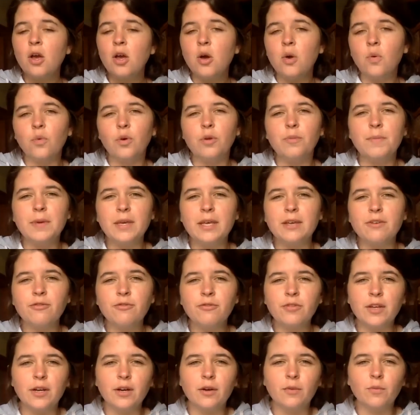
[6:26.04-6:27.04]
would be if
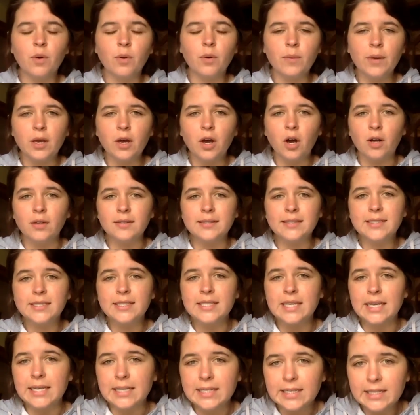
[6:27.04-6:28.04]
they're what we call
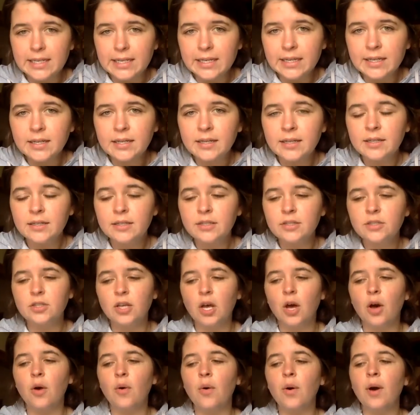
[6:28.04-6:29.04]
standing.
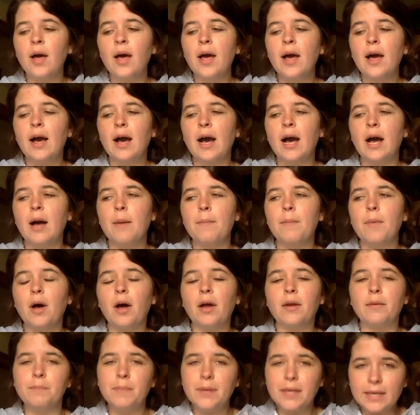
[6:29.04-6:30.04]
So
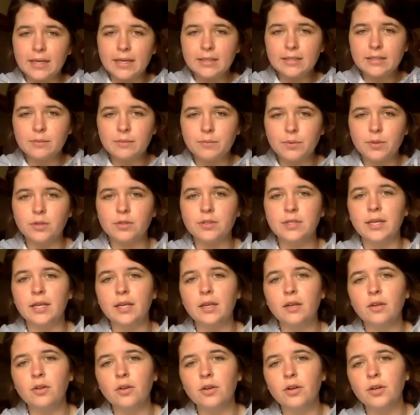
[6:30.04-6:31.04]
on pigs in
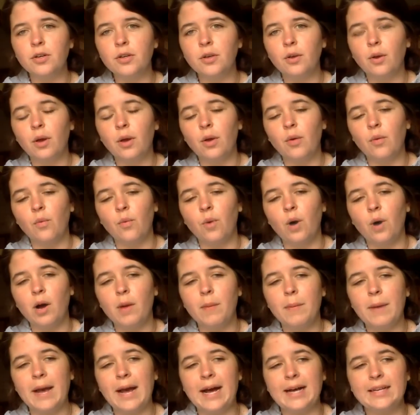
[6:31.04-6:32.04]
particular, you can walk
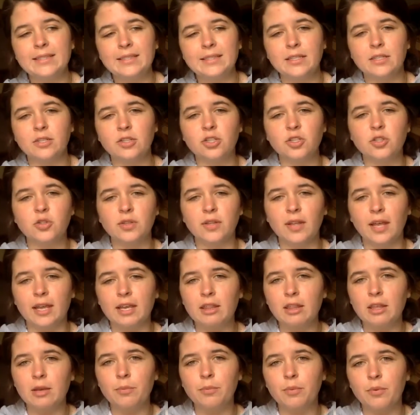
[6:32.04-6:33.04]
past and just
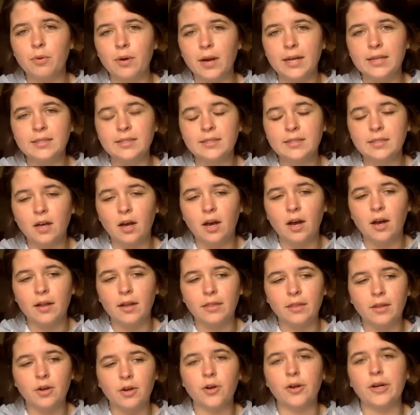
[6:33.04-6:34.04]
lightly press on
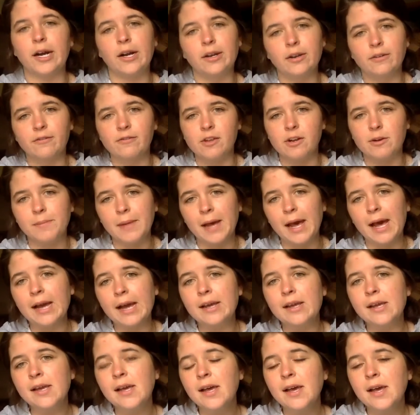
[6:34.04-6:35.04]
the crown of their back.
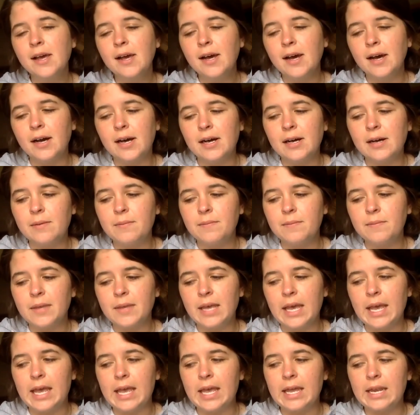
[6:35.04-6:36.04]
And
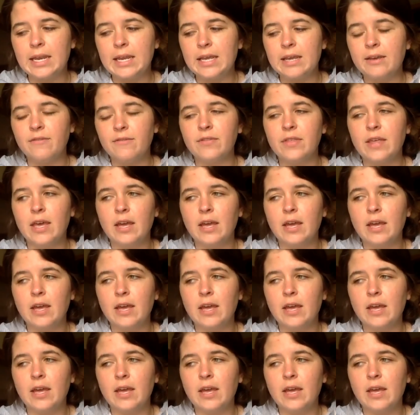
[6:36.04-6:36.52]
if